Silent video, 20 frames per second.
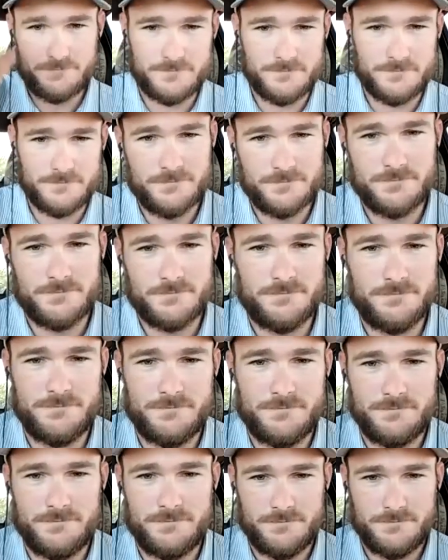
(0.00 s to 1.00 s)

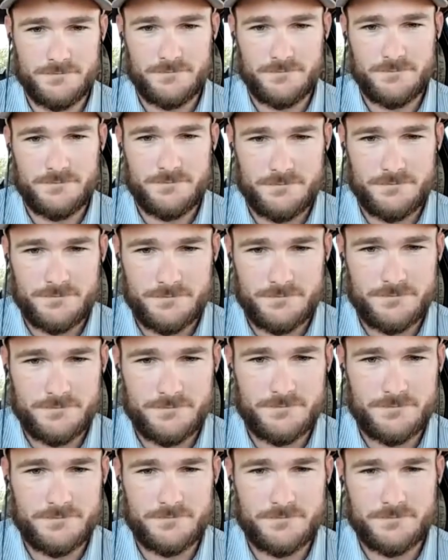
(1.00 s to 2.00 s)

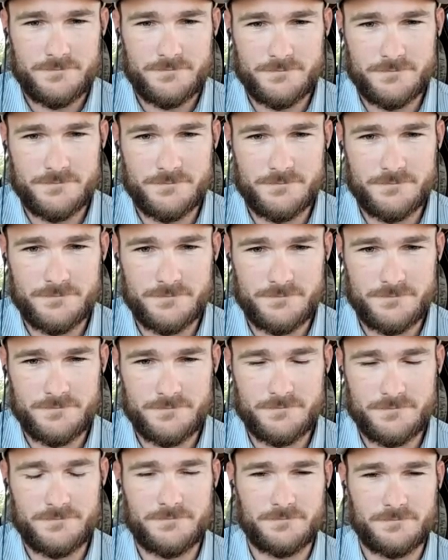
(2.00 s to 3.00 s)

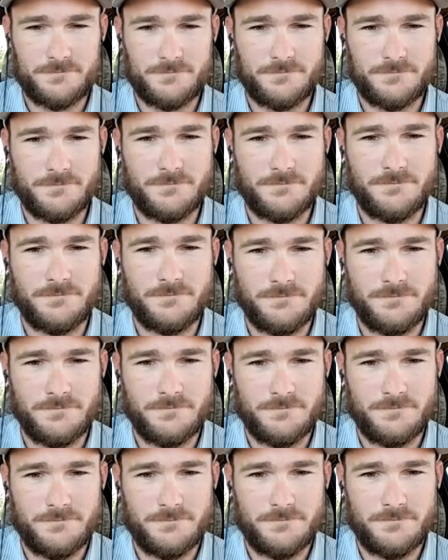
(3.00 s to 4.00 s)

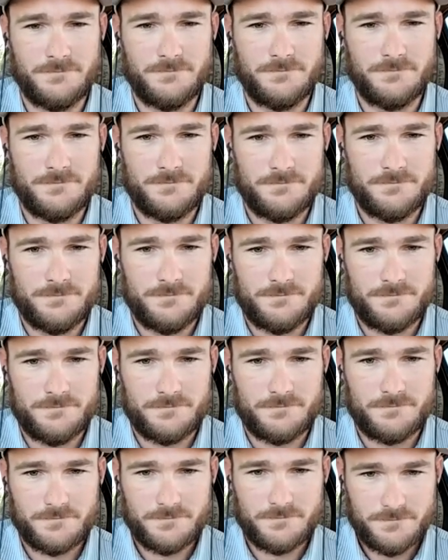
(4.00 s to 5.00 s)

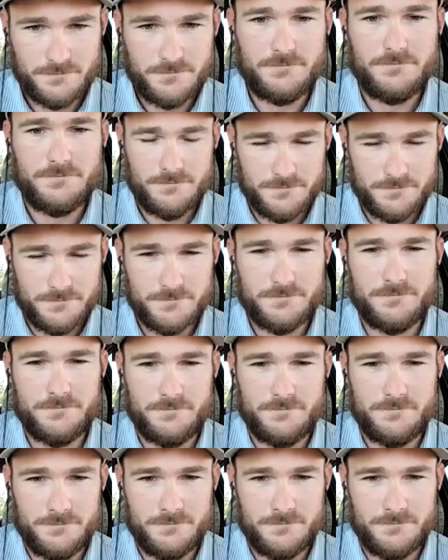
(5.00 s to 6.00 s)

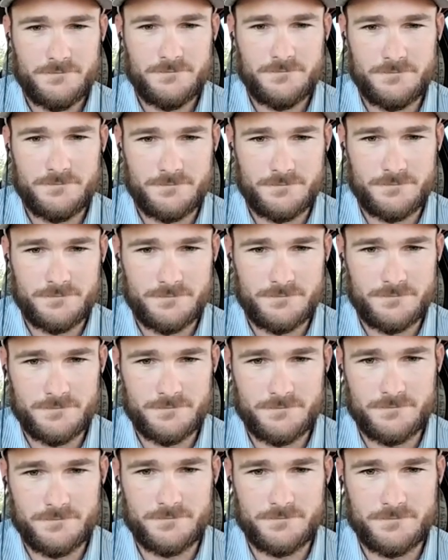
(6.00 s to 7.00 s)

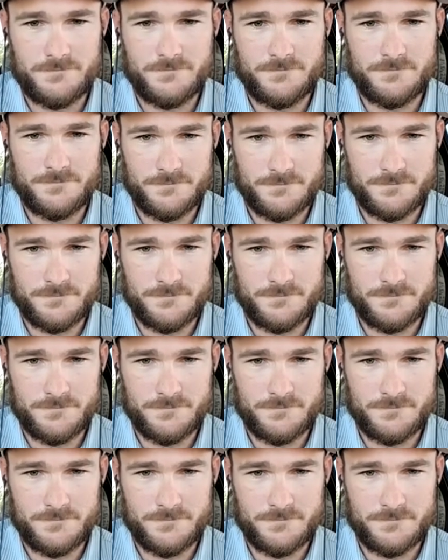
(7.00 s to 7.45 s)
The person shown says nothing.